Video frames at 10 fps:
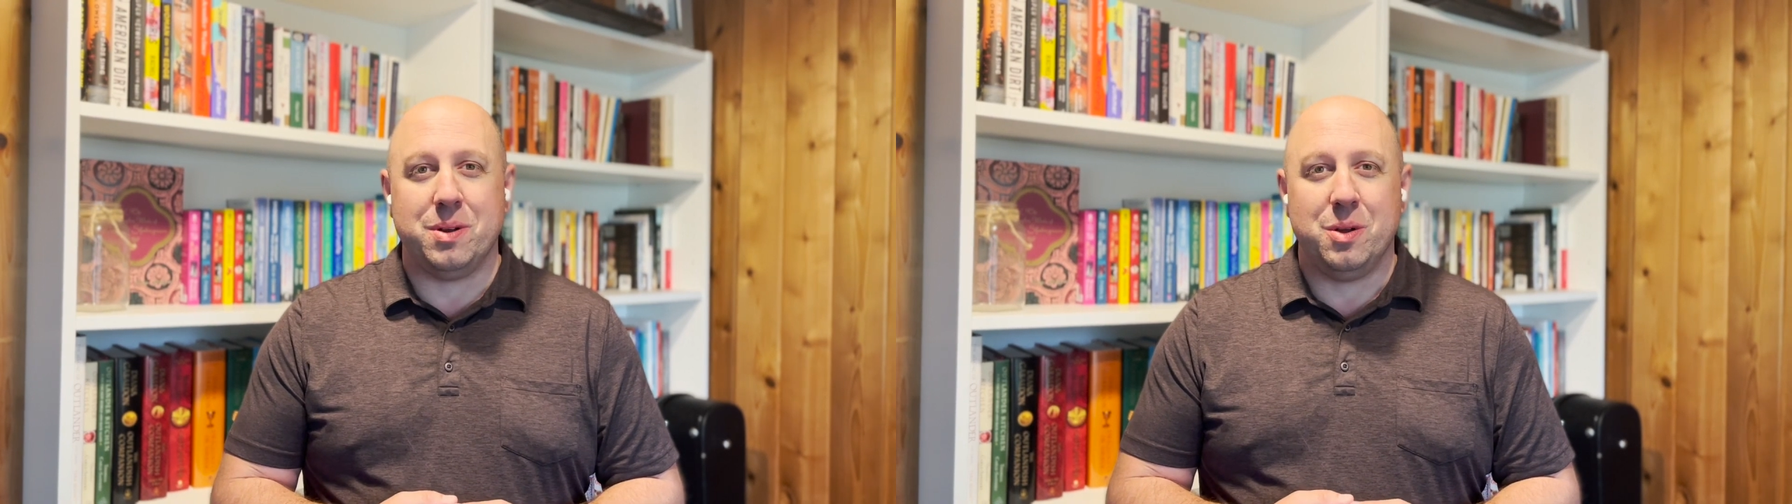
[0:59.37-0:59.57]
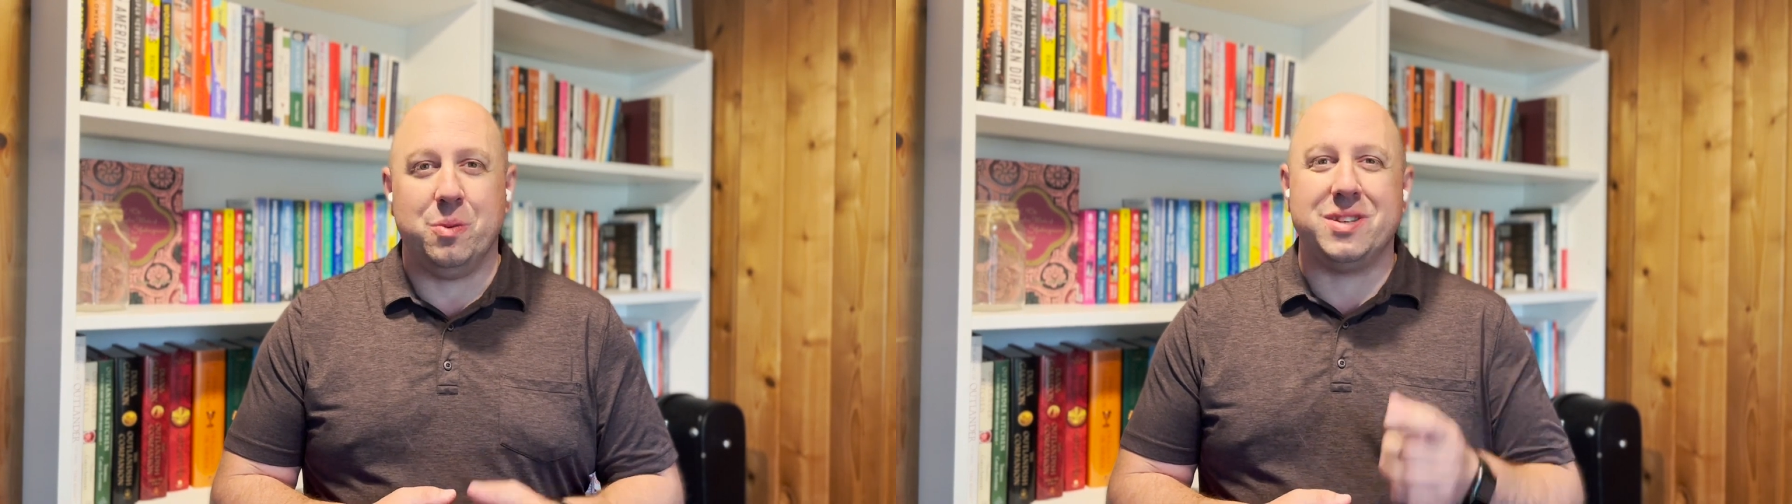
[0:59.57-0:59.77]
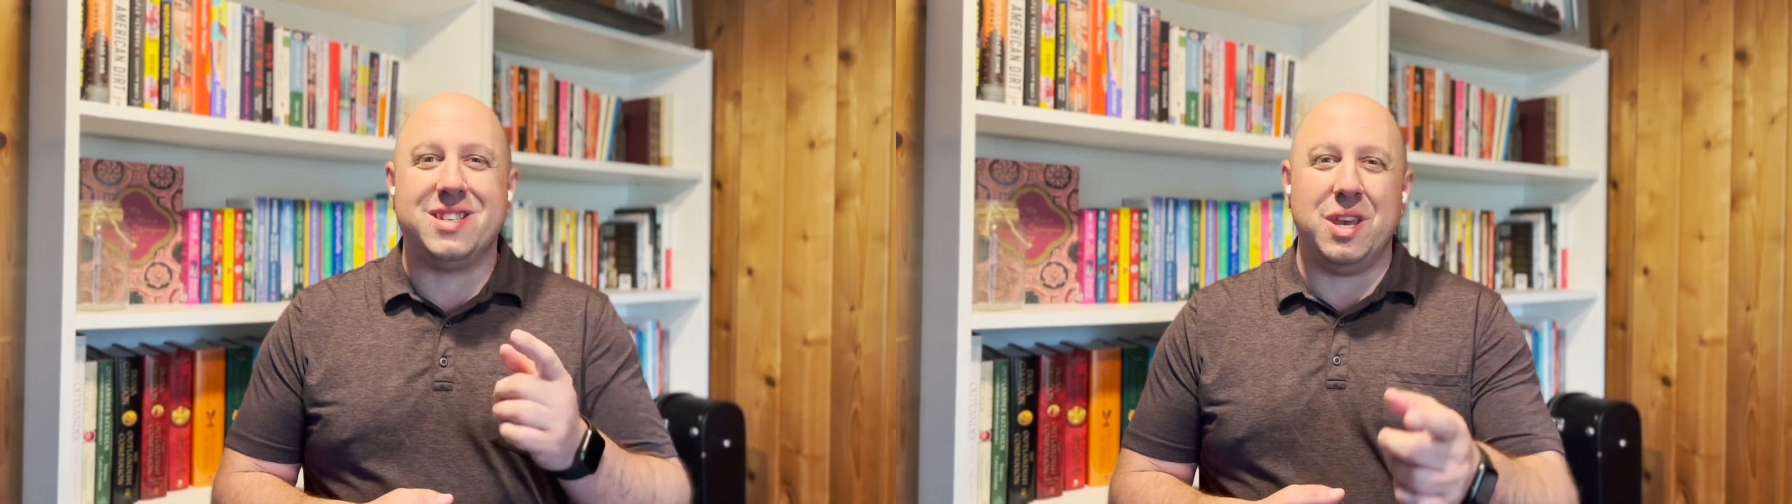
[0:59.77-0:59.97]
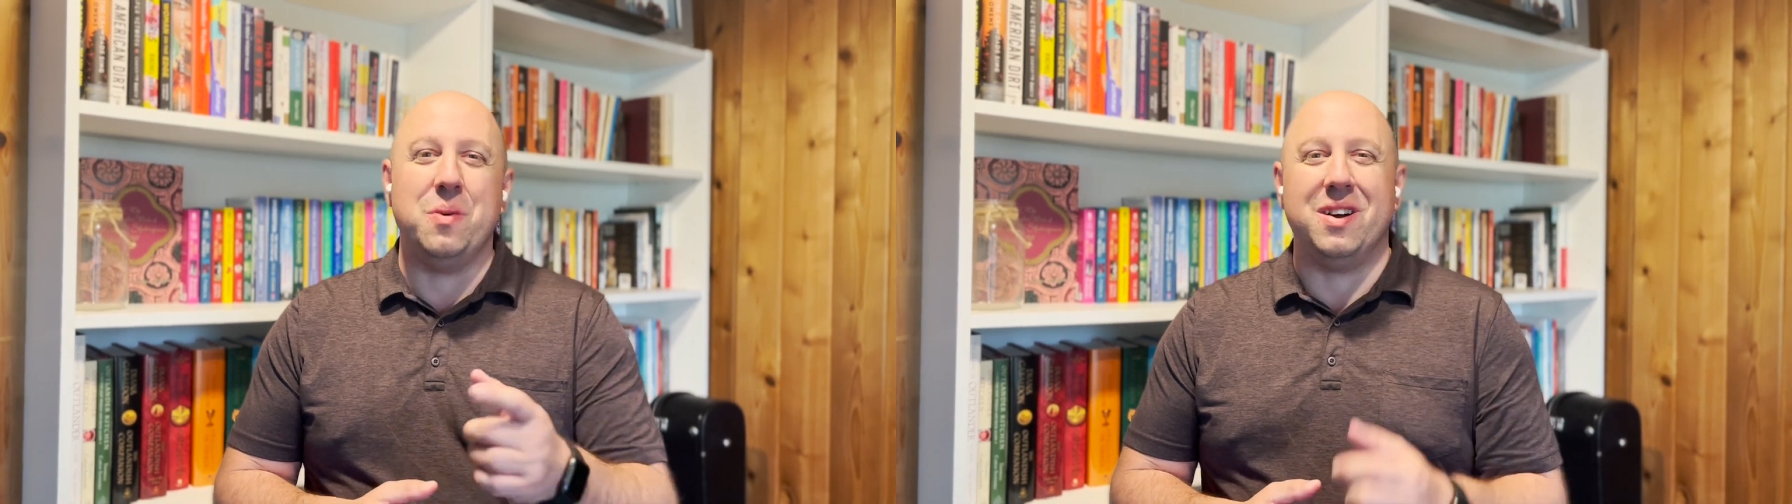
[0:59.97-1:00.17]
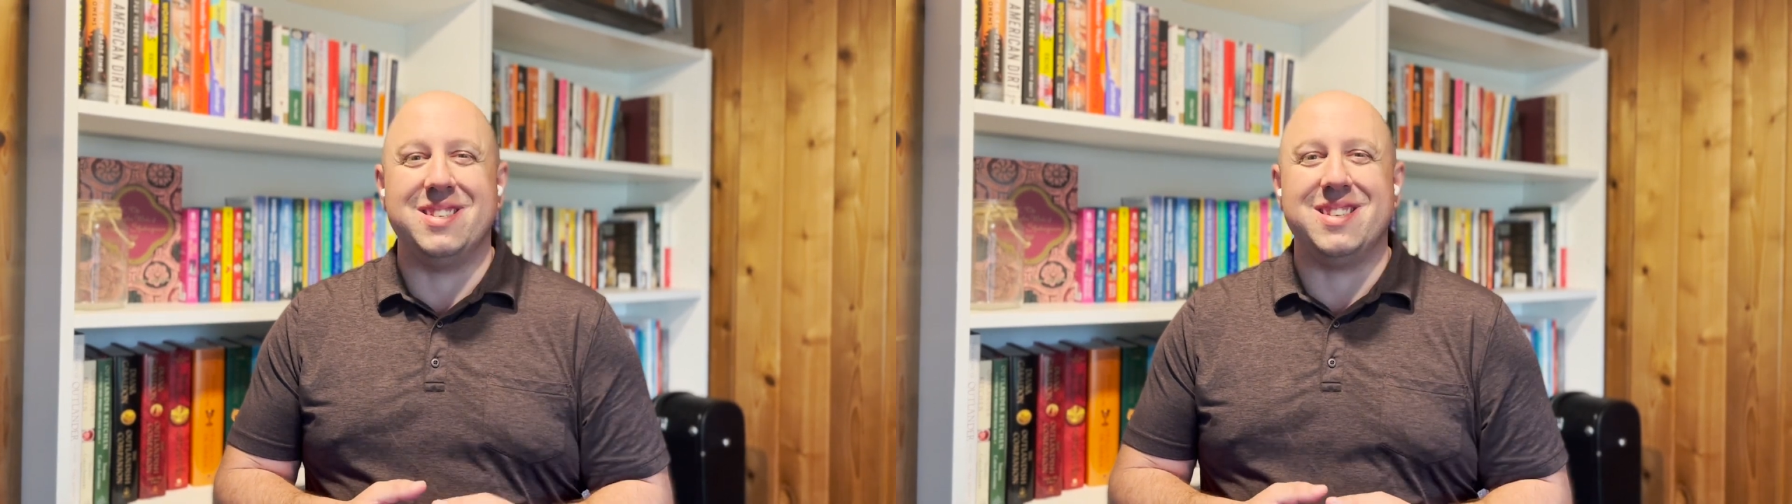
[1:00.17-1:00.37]
We'll see you
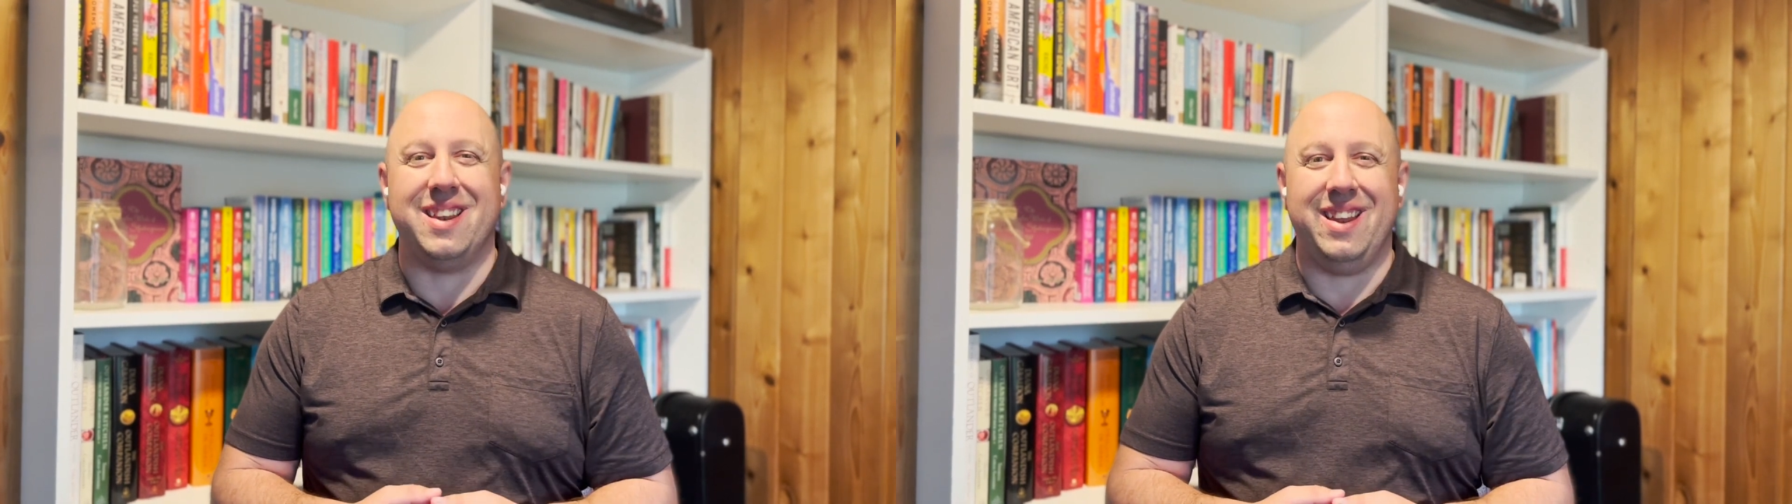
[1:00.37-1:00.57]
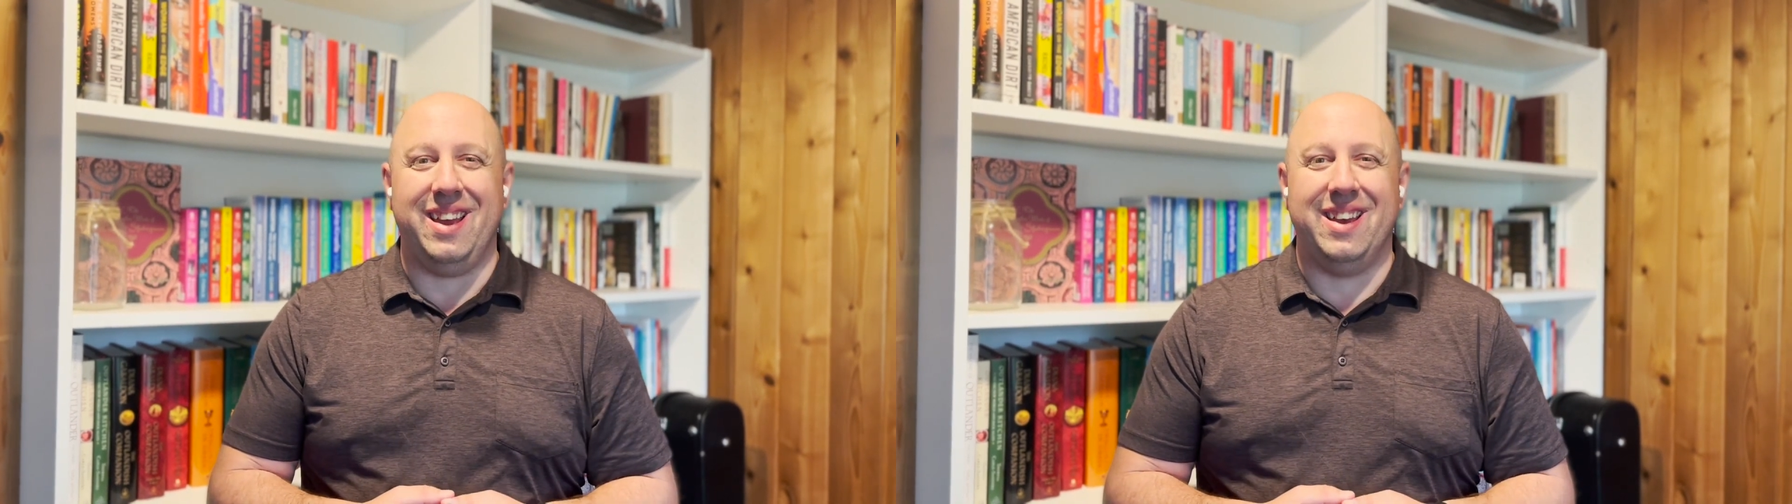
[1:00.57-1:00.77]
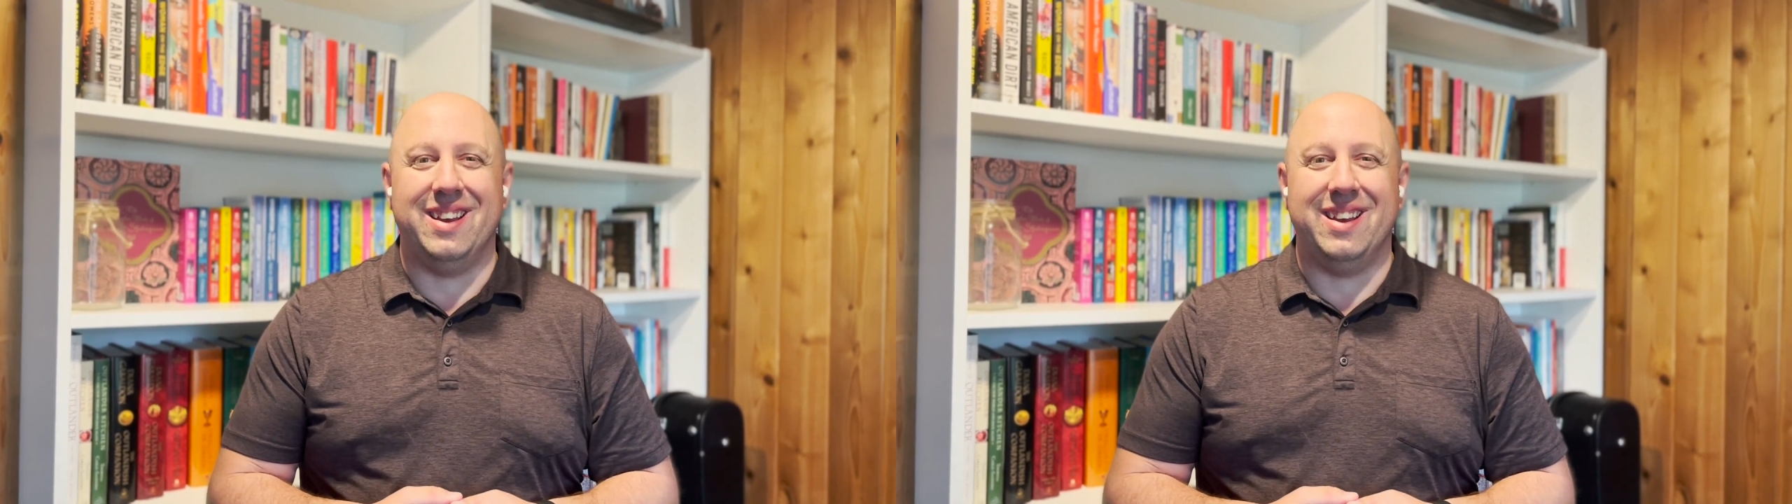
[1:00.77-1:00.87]
on Sunday.